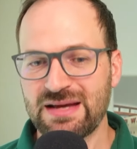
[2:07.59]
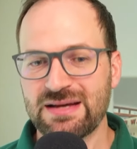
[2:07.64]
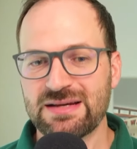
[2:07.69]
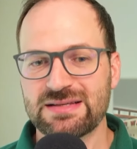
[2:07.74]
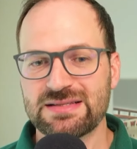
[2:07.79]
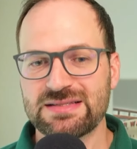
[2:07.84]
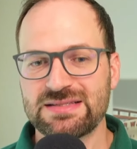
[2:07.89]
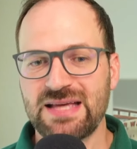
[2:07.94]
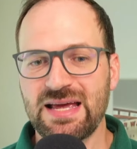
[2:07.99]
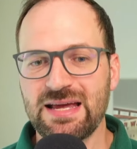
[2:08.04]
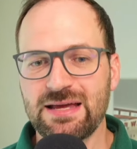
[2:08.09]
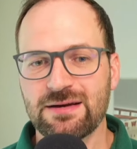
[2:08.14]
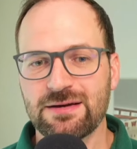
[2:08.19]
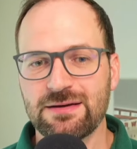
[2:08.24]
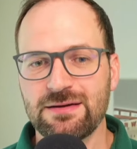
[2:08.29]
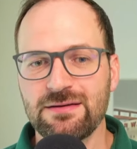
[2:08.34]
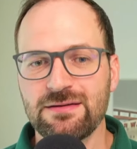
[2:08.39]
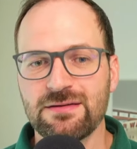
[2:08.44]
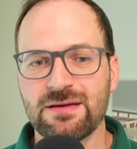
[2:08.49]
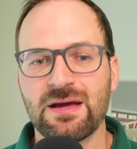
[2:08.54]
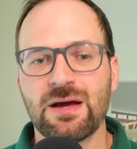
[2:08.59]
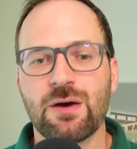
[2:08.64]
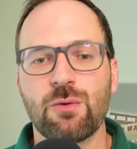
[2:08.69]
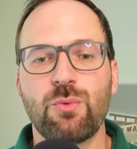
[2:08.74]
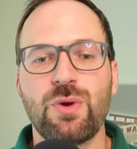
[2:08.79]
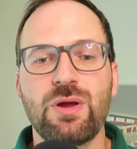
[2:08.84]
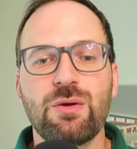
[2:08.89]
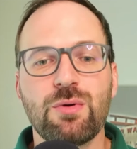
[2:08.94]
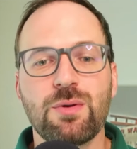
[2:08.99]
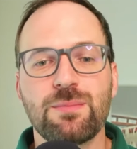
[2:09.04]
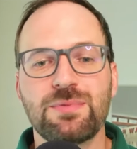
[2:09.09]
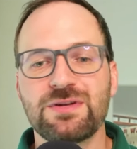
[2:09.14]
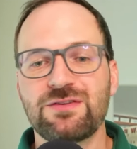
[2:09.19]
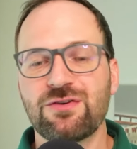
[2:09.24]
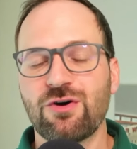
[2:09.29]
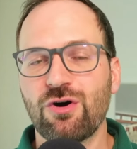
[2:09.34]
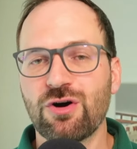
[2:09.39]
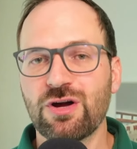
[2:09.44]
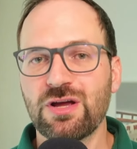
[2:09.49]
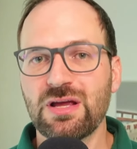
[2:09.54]
Second, we will be
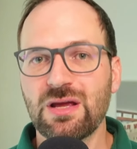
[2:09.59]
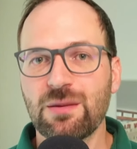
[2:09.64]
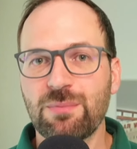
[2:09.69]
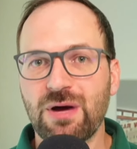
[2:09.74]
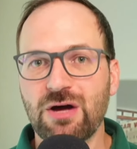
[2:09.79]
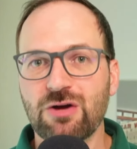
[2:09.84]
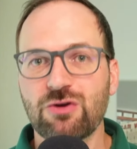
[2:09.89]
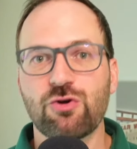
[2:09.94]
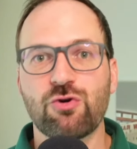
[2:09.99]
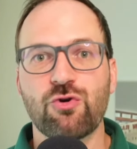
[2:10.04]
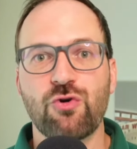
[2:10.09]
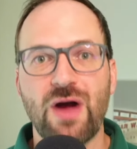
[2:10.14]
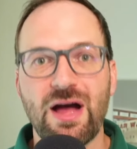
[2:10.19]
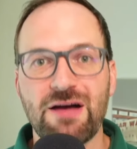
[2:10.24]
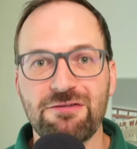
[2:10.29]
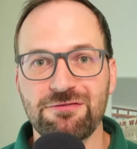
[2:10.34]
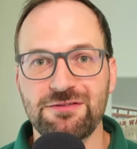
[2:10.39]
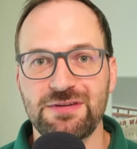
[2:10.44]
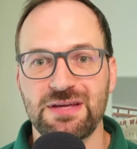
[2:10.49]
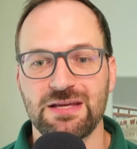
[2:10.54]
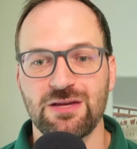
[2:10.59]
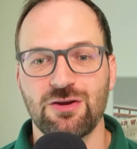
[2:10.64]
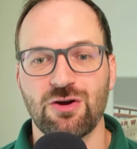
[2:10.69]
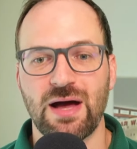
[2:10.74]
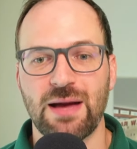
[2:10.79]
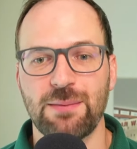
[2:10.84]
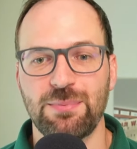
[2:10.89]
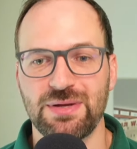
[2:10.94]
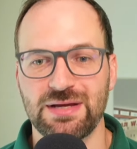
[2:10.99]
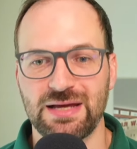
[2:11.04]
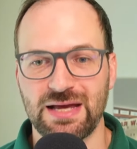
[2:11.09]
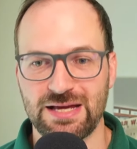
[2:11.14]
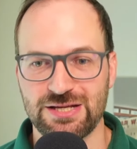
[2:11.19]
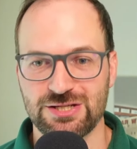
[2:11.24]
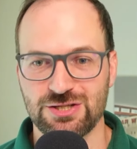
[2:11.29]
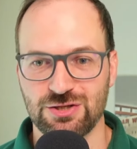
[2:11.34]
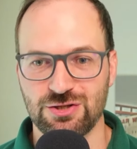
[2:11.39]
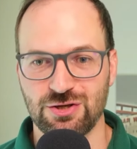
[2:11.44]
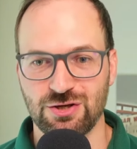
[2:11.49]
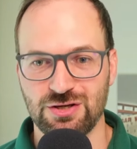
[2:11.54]
talking about crafting your
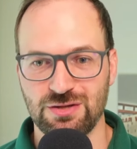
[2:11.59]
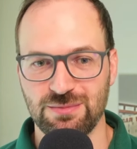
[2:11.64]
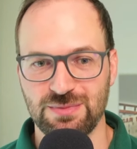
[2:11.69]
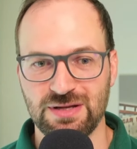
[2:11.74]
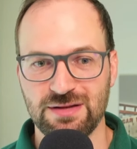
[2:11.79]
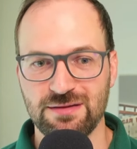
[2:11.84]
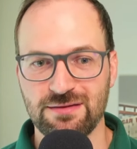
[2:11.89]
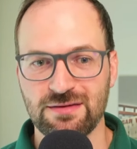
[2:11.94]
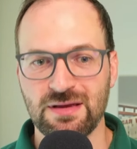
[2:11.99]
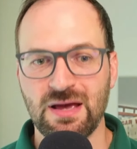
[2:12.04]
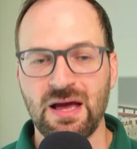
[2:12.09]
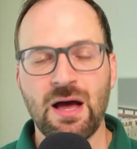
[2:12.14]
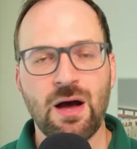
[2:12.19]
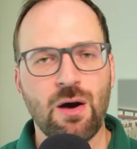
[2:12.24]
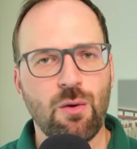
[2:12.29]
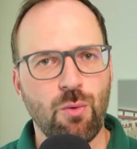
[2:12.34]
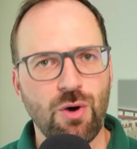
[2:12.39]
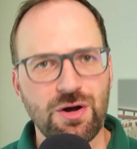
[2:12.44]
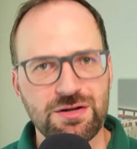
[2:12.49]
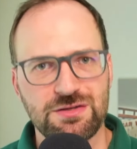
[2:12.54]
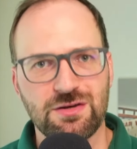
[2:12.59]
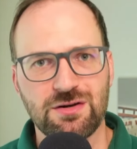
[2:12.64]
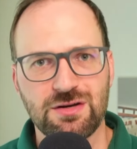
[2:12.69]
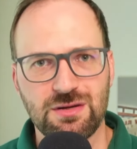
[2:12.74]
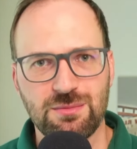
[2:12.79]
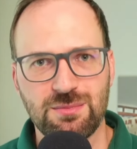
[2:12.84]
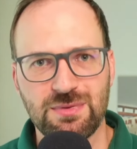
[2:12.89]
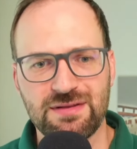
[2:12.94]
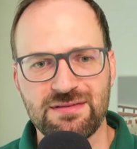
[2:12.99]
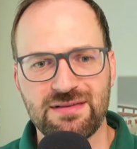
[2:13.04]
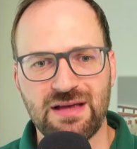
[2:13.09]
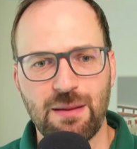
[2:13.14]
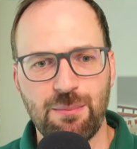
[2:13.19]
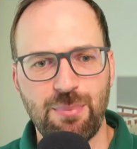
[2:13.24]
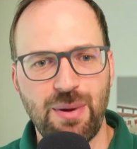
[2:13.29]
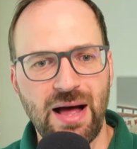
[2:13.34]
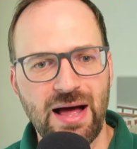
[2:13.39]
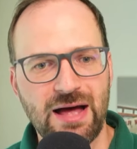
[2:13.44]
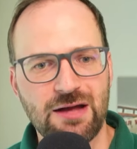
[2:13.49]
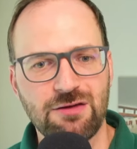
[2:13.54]
application documents, what documents are
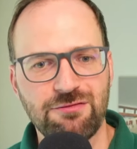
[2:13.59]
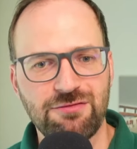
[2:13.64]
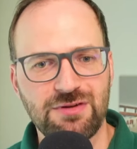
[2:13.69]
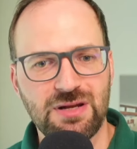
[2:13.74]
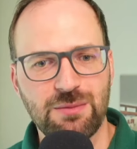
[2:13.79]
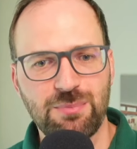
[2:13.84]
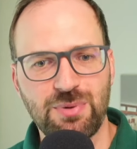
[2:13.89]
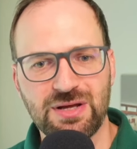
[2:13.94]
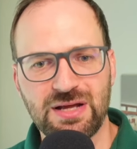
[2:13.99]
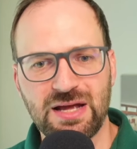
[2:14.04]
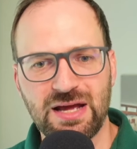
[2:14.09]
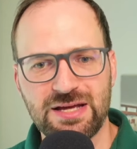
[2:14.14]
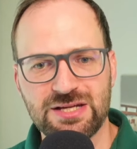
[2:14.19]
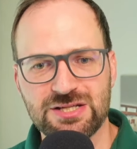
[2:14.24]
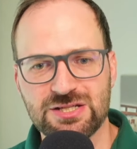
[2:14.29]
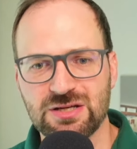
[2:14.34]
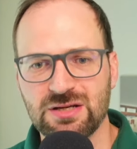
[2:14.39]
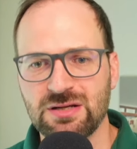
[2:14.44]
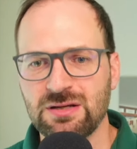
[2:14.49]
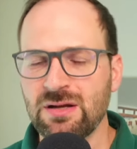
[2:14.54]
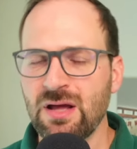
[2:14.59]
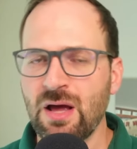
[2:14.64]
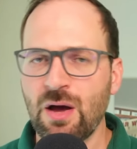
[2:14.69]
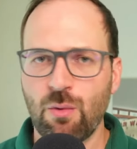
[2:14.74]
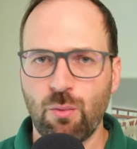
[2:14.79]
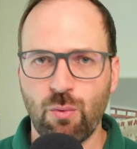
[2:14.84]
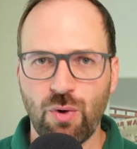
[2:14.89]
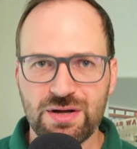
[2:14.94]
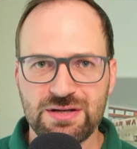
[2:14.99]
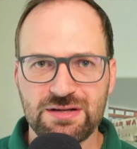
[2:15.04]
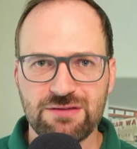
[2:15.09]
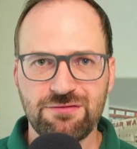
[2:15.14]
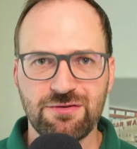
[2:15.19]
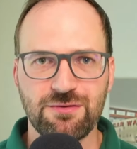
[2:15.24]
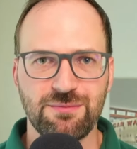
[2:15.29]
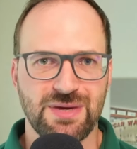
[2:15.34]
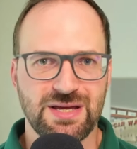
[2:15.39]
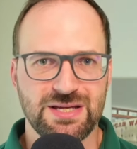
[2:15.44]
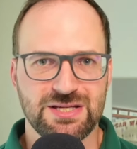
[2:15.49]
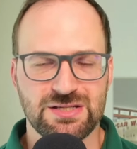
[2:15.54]
part of an application, what
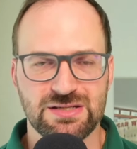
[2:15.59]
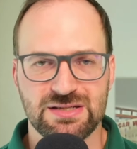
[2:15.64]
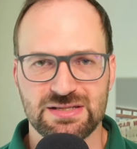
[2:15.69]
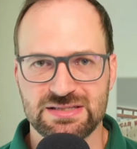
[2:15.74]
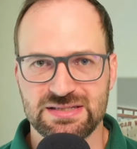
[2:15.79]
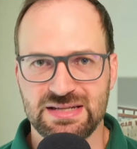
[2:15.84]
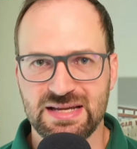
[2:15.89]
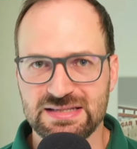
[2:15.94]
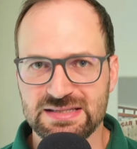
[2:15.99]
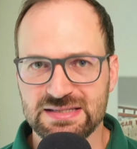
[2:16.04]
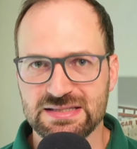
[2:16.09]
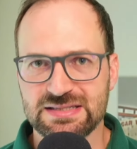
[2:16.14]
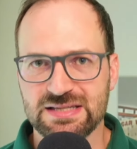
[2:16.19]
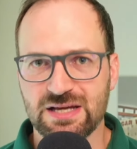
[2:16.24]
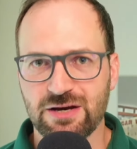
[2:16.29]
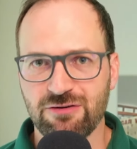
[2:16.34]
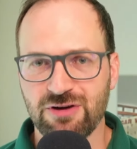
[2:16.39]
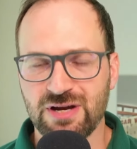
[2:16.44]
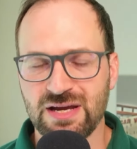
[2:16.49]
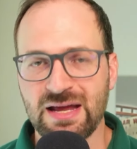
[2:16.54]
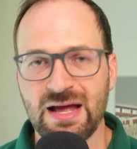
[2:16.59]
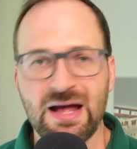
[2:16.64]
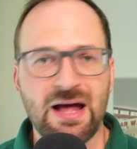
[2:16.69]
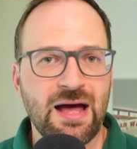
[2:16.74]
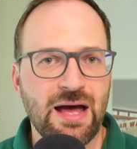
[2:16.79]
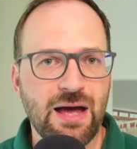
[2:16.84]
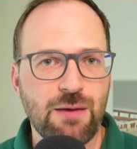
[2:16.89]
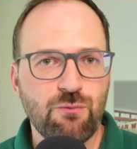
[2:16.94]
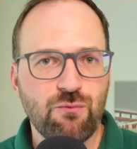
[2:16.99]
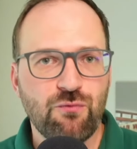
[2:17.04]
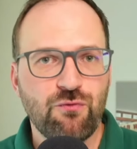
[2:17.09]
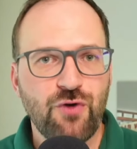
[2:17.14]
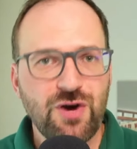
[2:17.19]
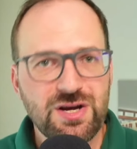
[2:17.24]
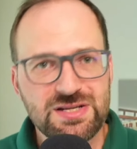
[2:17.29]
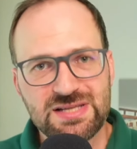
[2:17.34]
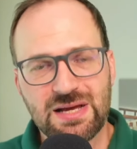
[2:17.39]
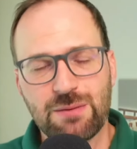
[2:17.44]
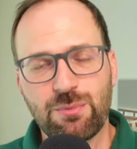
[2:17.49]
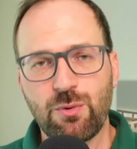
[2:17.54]
information is necessary, and for
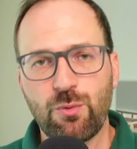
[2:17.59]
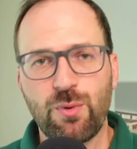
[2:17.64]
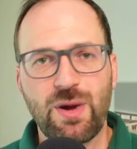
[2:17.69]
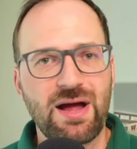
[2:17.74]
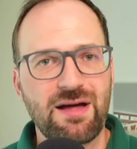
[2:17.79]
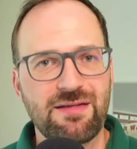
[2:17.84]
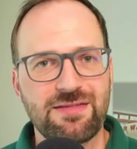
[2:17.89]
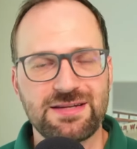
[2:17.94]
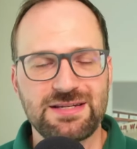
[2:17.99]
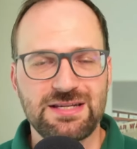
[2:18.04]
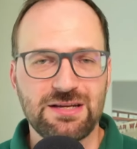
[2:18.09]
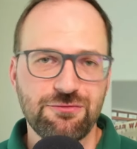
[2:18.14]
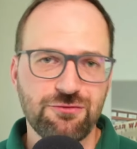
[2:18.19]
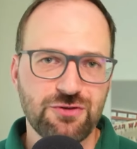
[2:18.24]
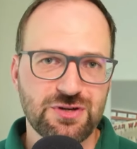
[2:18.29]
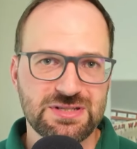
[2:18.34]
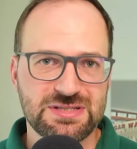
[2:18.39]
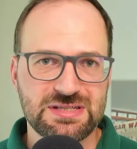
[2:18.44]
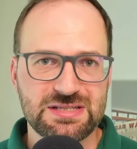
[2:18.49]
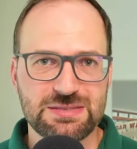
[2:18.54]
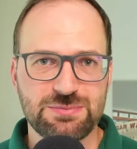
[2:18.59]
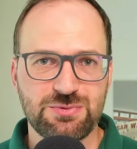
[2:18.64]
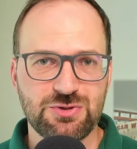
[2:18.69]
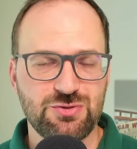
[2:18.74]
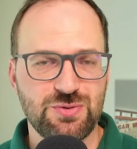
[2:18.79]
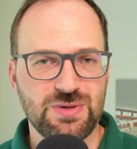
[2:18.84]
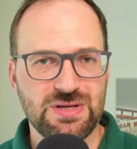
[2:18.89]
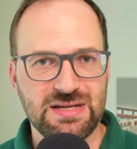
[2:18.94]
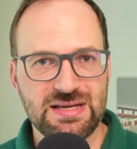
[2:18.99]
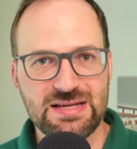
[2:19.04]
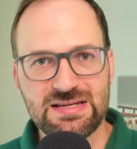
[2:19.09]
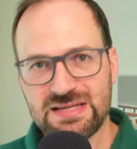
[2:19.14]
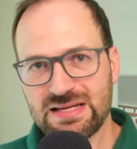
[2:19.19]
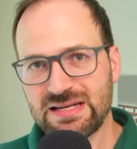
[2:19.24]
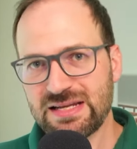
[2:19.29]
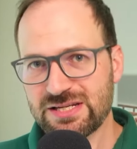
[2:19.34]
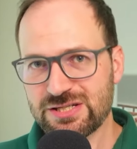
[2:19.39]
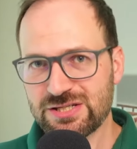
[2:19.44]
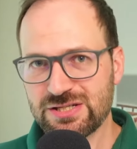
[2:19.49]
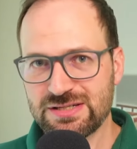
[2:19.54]
example, where are the differences between
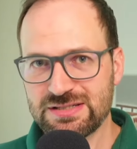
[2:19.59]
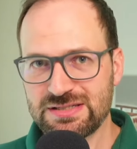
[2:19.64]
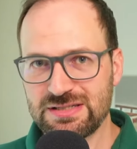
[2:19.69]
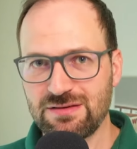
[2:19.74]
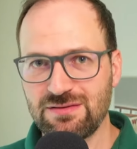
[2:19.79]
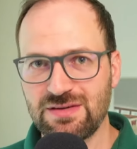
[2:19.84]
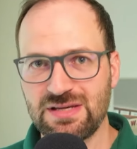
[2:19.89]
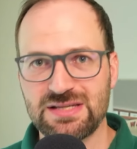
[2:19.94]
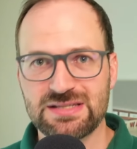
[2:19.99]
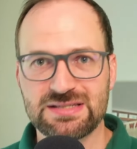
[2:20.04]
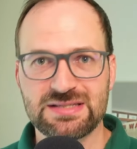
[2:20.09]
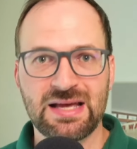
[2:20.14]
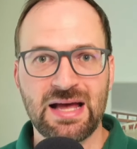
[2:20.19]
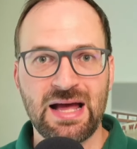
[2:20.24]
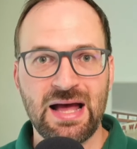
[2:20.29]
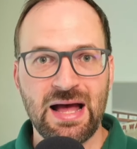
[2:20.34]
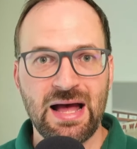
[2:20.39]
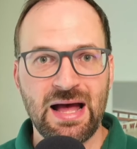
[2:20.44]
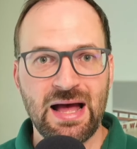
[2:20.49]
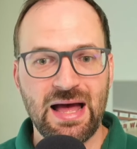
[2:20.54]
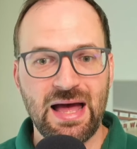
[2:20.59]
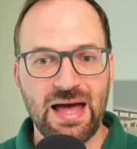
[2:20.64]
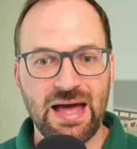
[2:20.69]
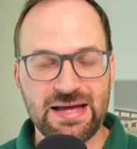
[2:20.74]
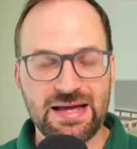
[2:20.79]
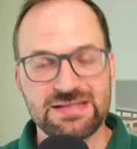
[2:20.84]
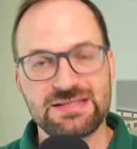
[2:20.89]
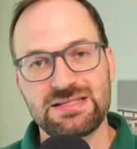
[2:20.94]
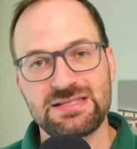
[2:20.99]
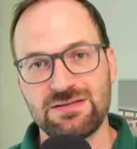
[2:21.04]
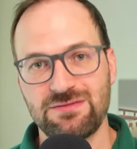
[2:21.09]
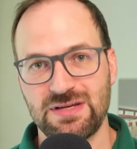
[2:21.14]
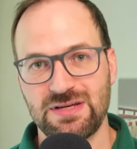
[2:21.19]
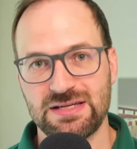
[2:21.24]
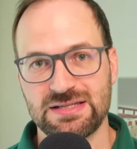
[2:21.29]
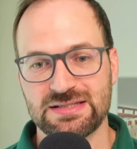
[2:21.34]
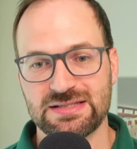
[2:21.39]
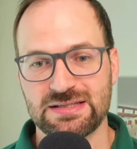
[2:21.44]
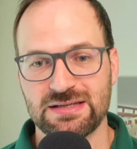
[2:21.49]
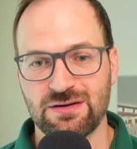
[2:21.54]
international CVs and
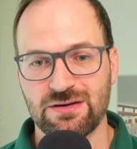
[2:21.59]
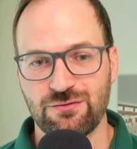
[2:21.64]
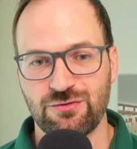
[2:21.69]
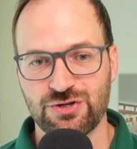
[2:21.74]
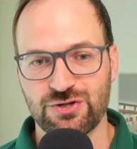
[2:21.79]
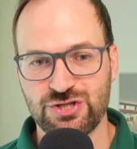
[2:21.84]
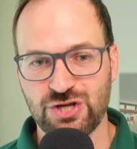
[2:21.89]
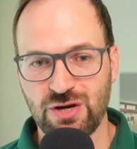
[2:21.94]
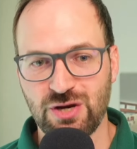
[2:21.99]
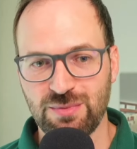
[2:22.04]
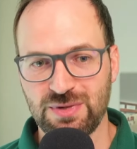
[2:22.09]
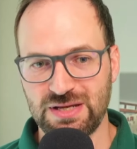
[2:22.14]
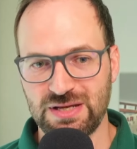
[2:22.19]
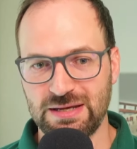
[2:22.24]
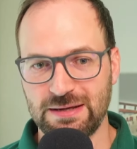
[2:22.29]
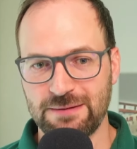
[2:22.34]
CVs for Germany.